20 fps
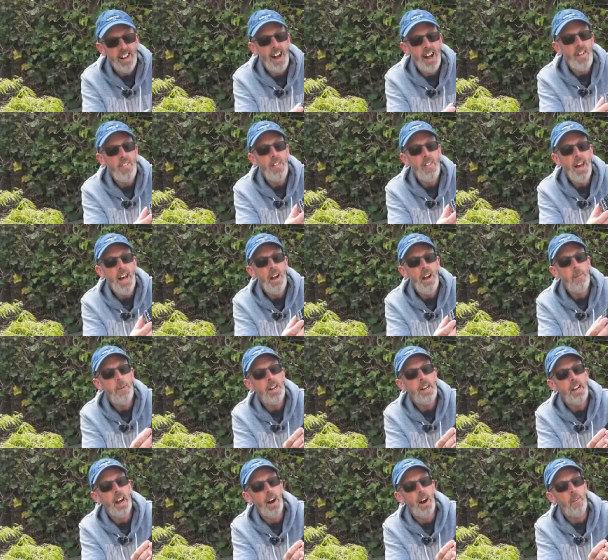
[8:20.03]
And there
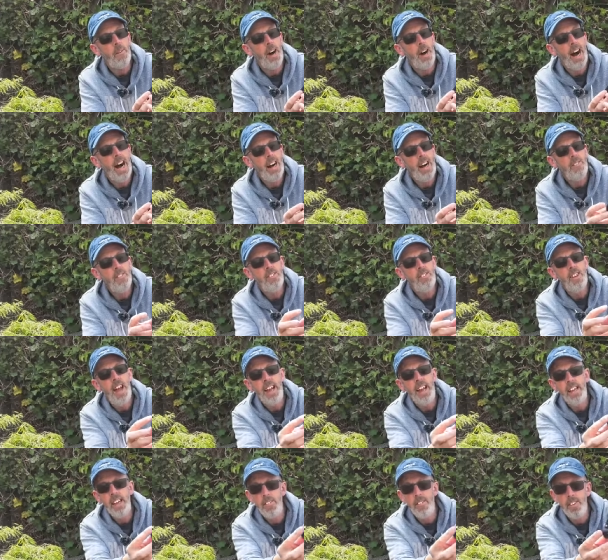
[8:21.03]
we go. I haven't
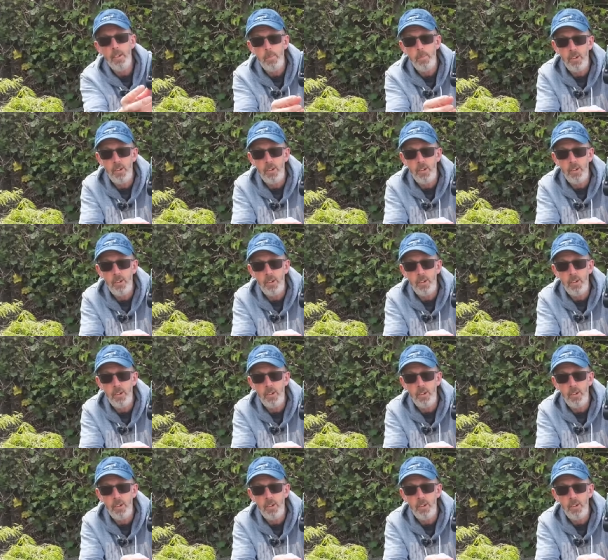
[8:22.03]
taken off the